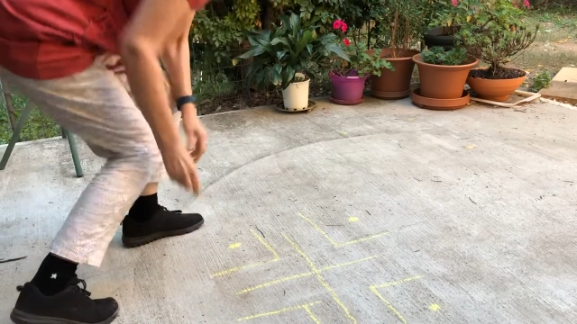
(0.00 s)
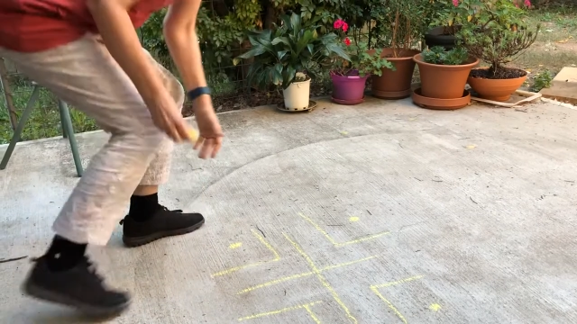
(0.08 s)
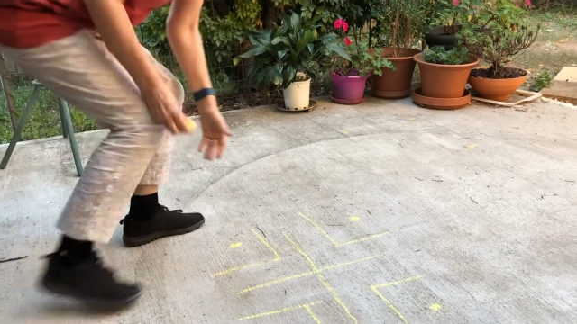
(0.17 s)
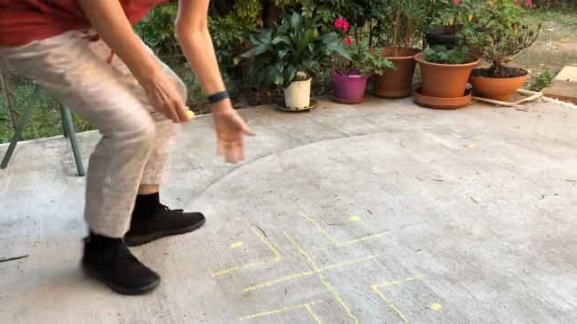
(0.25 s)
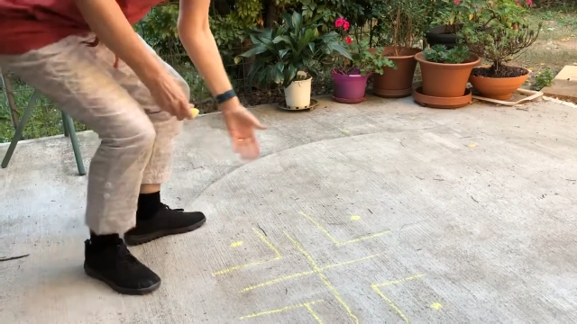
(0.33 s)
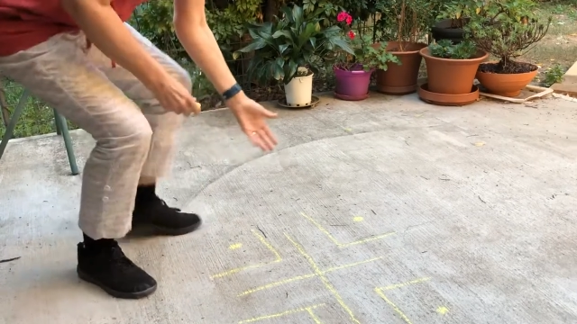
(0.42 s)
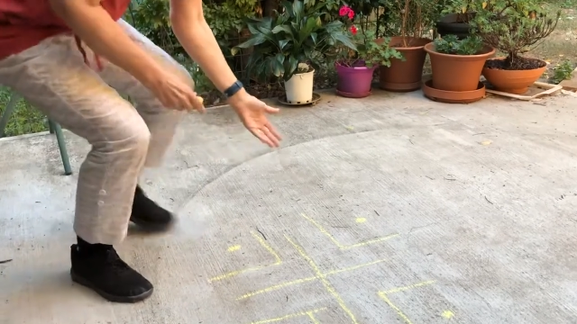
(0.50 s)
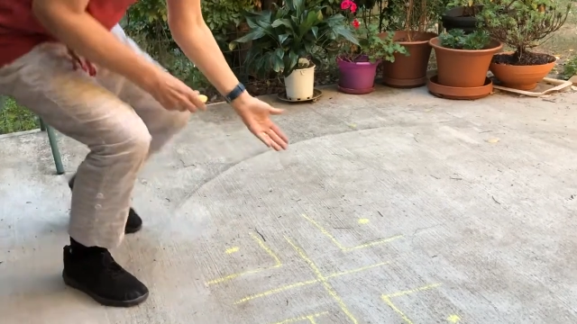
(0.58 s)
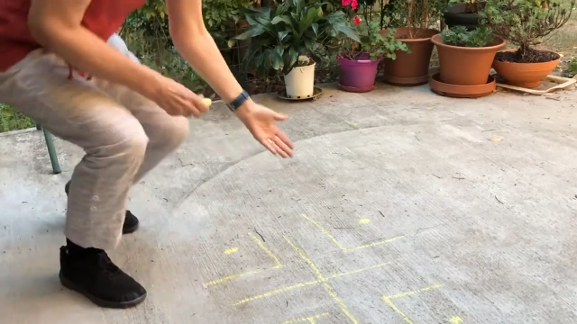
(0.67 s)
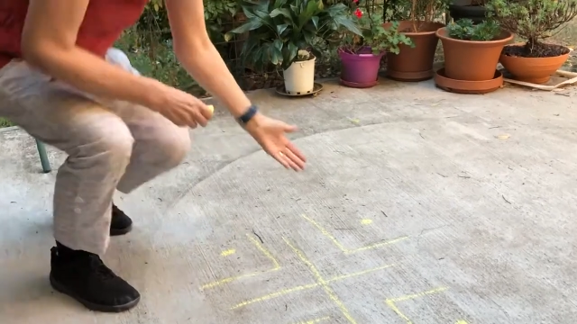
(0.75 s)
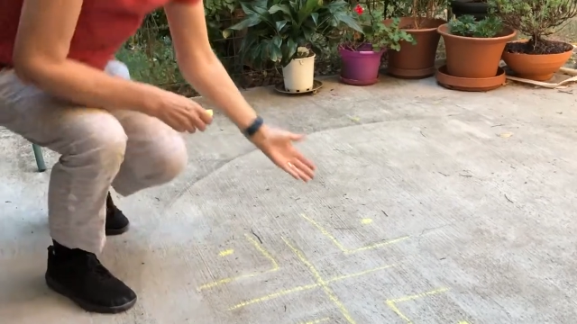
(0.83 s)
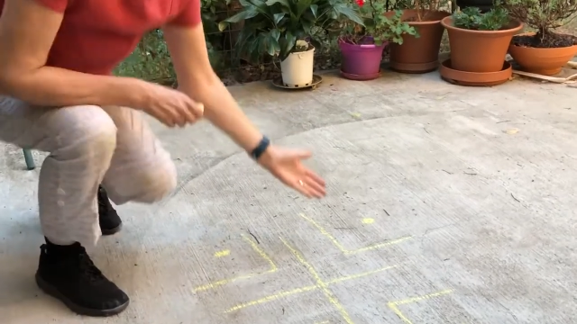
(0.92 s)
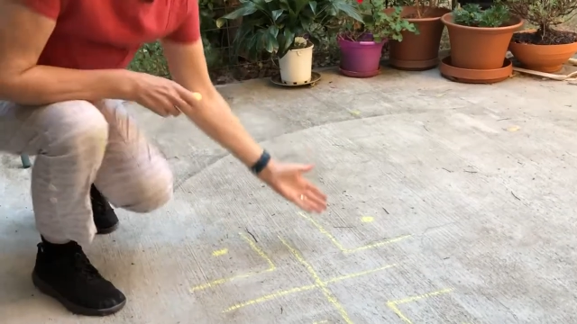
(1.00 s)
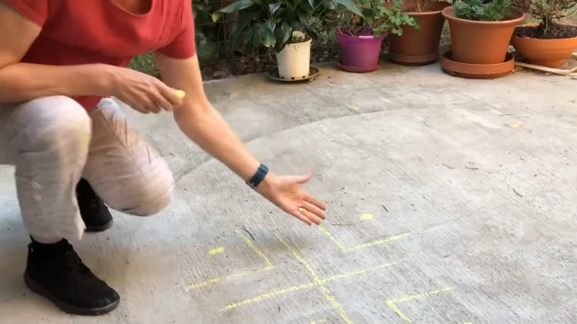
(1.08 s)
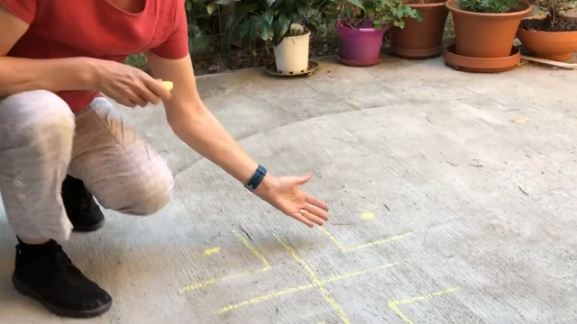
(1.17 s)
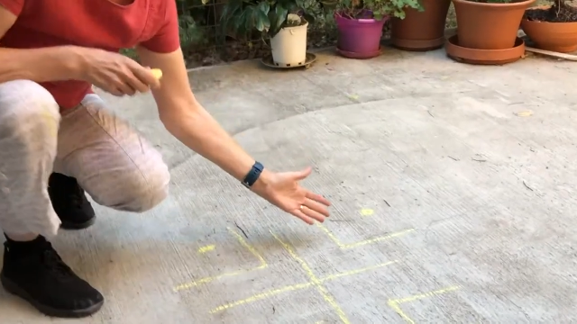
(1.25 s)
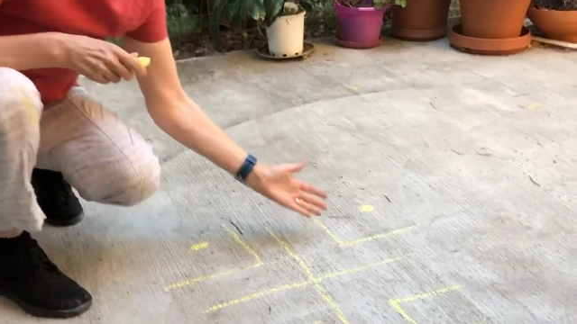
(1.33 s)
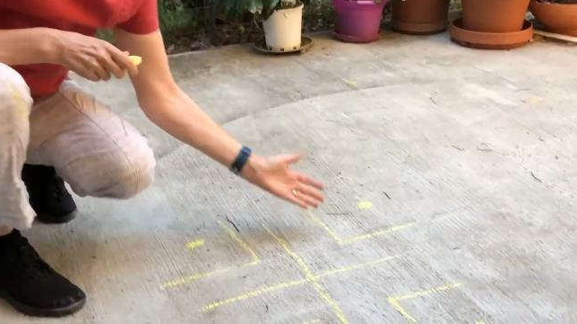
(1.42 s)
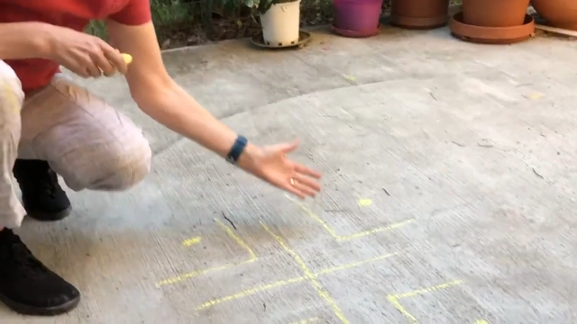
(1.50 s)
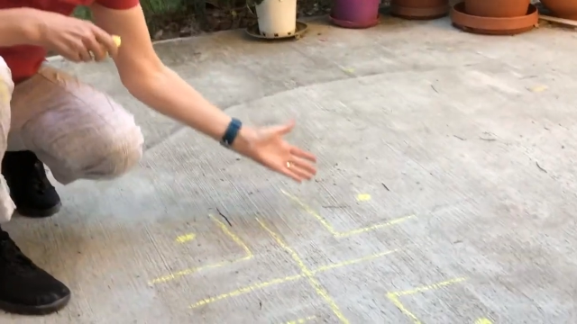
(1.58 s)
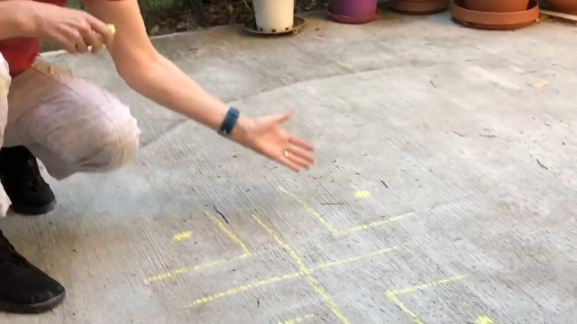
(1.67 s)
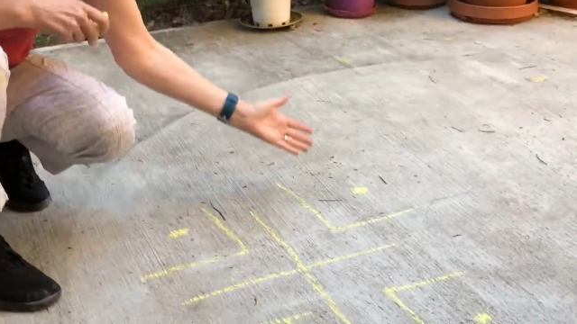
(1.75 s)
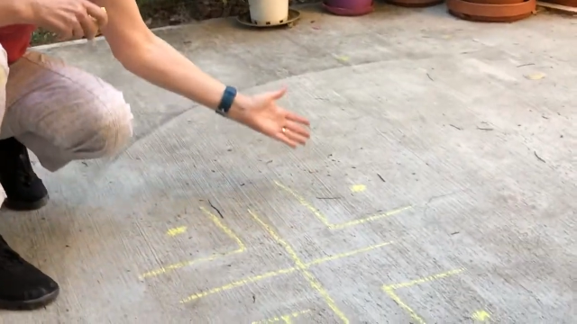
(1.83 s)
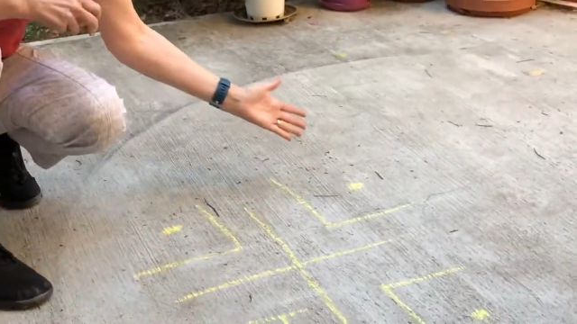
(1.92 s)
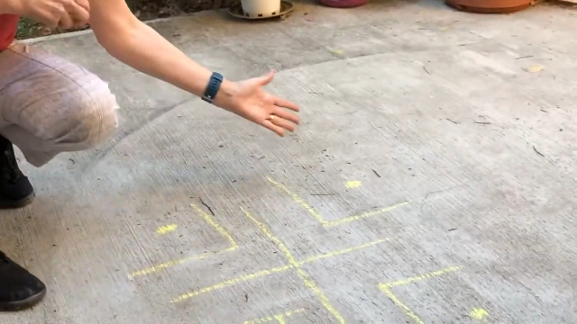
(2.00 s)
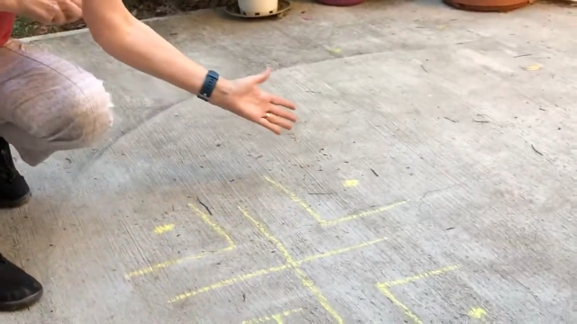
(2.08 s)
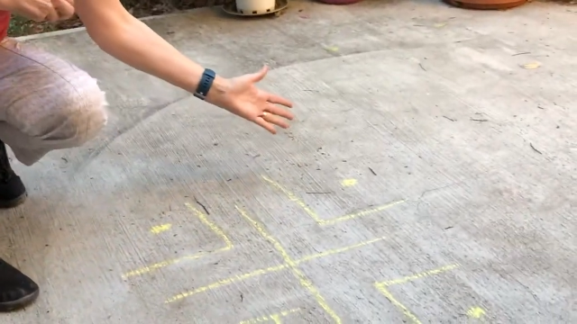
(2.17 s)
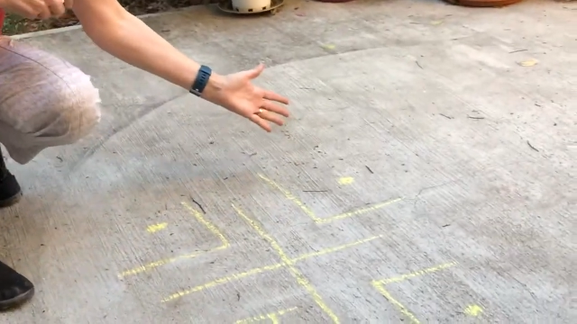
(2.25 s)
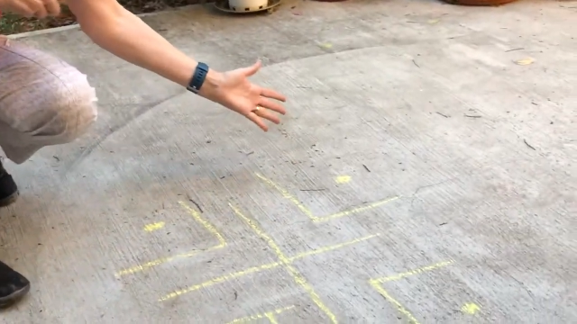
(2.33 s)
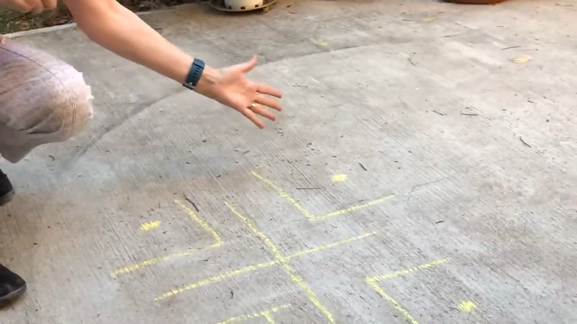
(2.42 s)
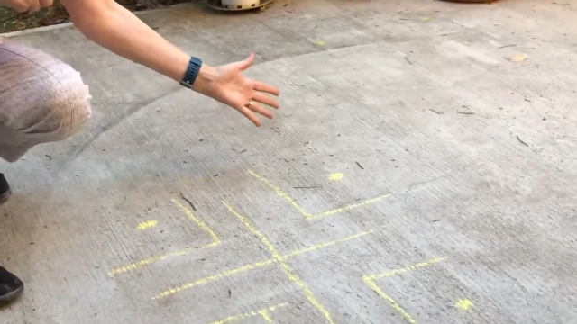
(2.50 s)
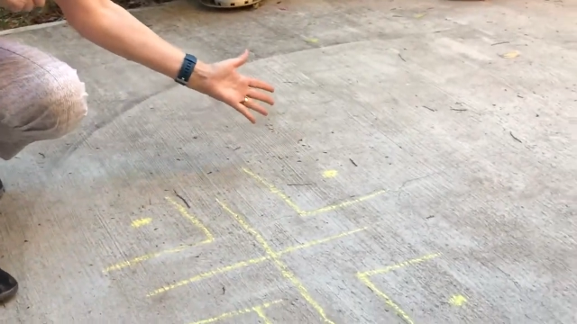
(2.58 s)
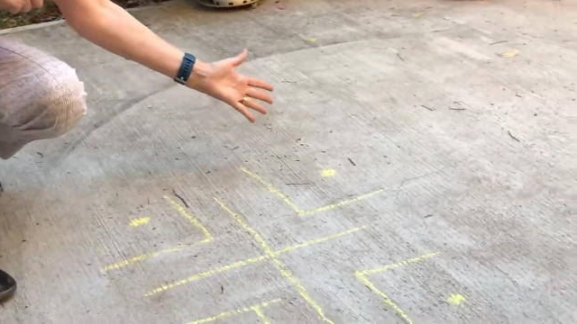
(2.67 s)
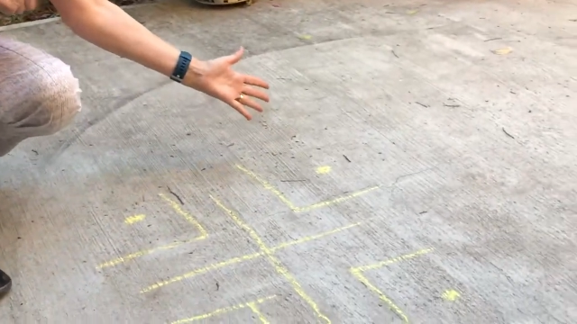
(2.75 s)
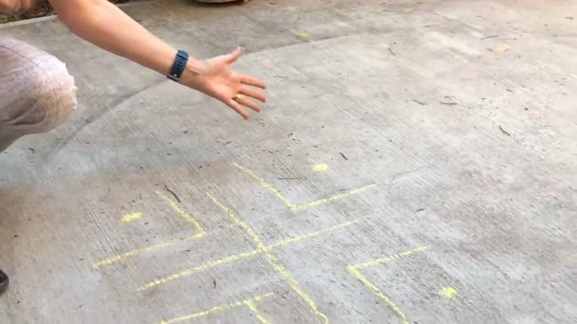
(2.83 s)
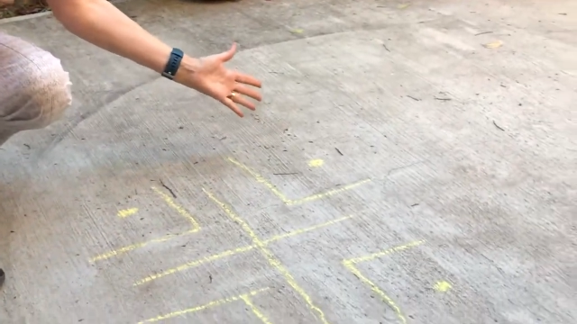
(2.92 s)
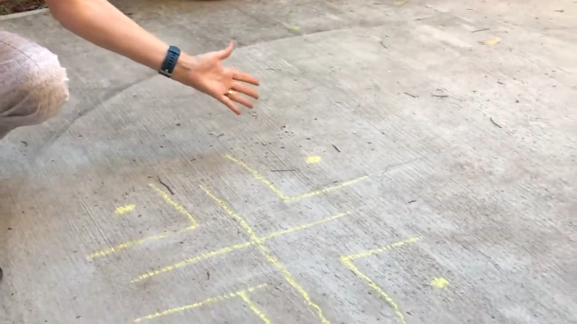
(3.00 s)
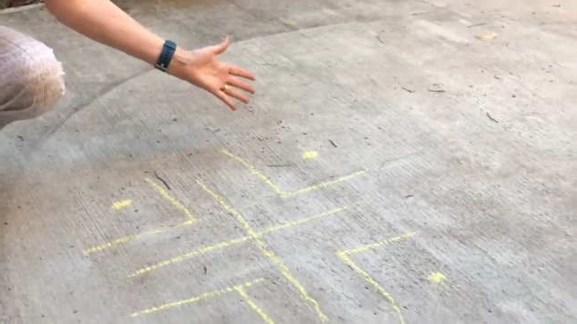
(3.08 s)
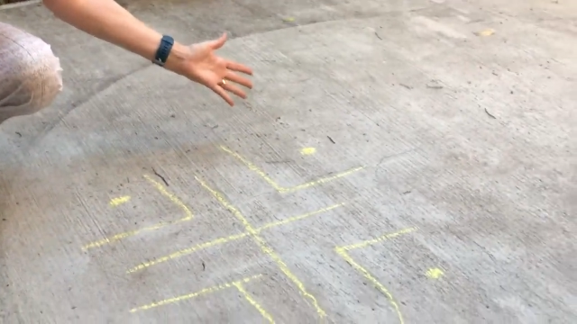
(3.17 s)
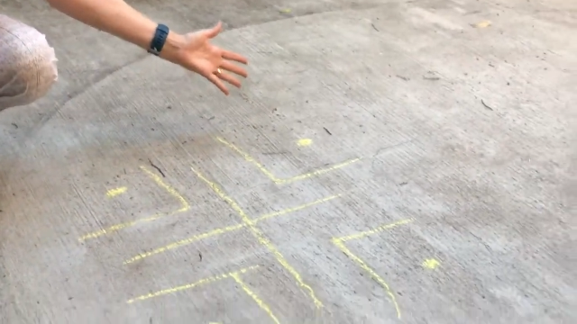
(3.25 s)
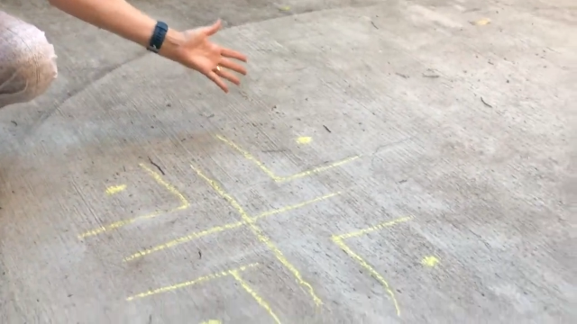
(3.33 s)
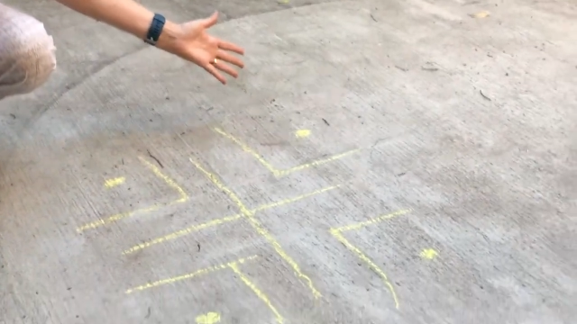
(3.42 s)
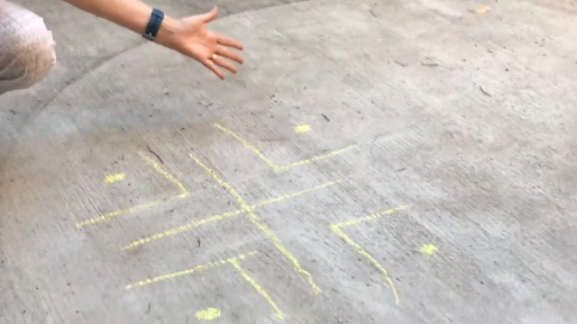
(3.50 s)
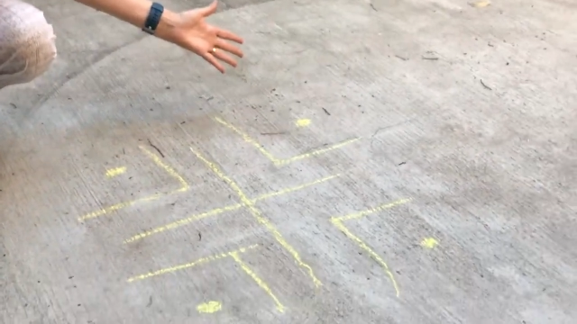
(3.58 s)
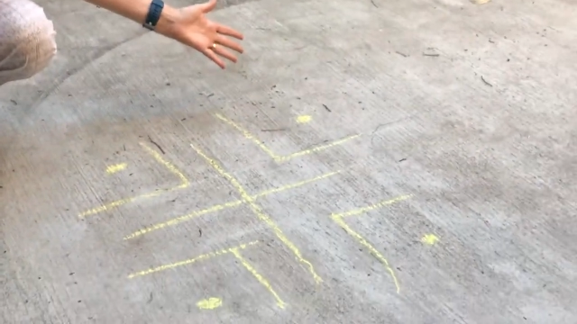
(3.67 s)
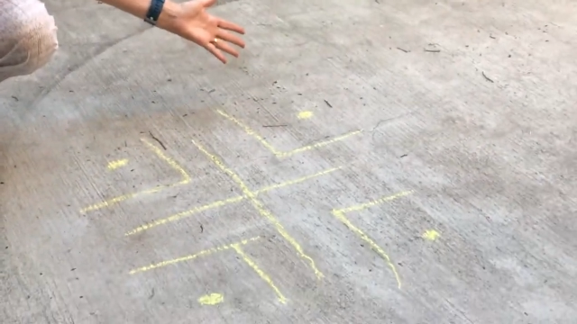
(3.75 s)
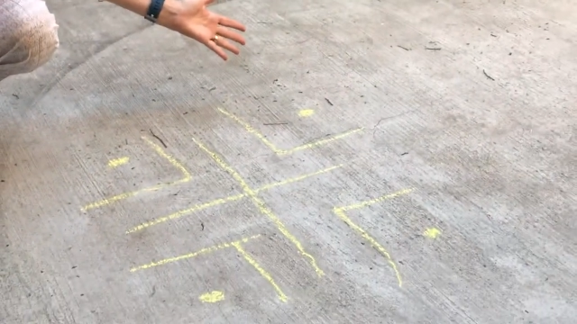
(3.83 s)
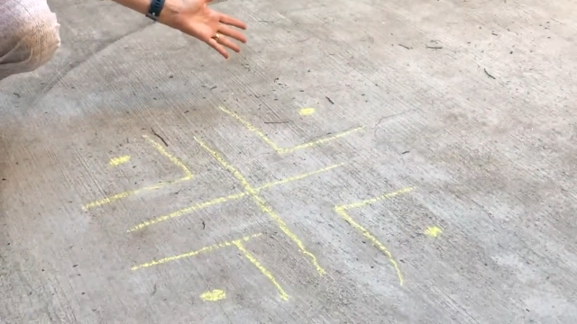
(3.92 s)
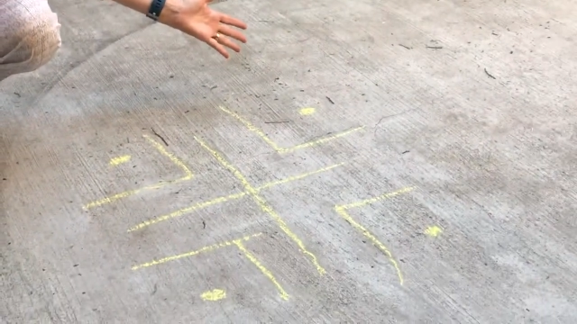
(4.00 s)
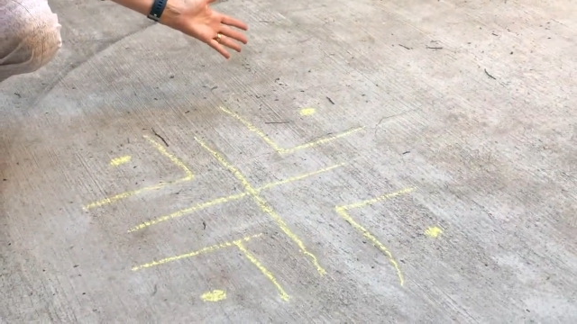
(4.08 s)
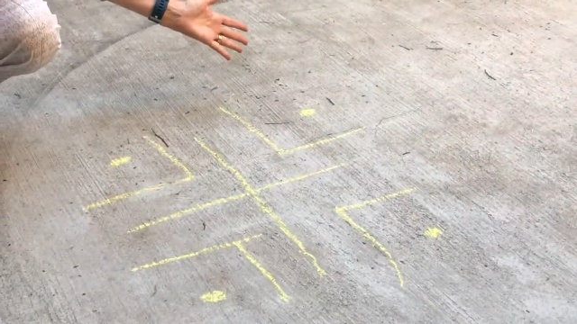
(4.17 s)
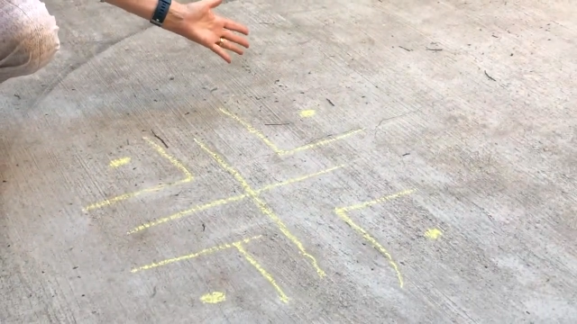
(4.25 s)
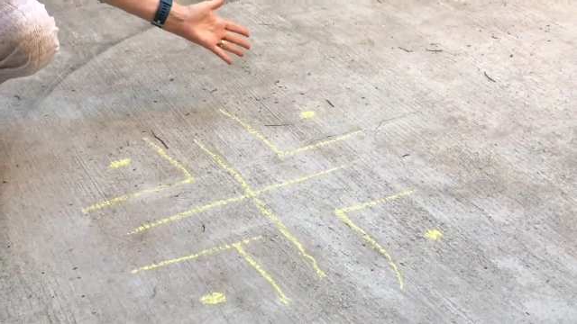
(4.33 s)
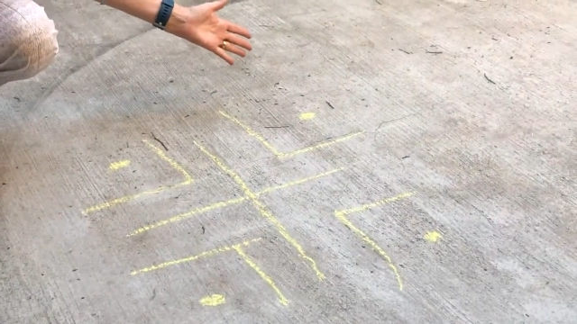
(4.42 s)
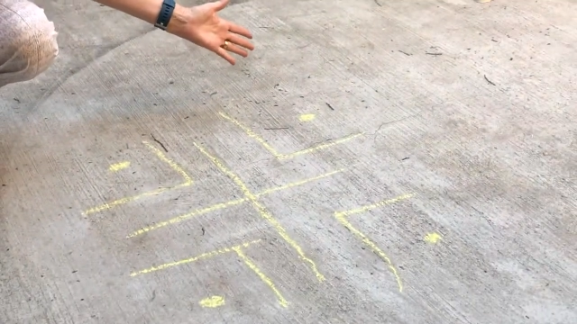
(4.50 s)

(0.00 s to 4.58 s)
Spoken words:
Nobody's mouth can be seen.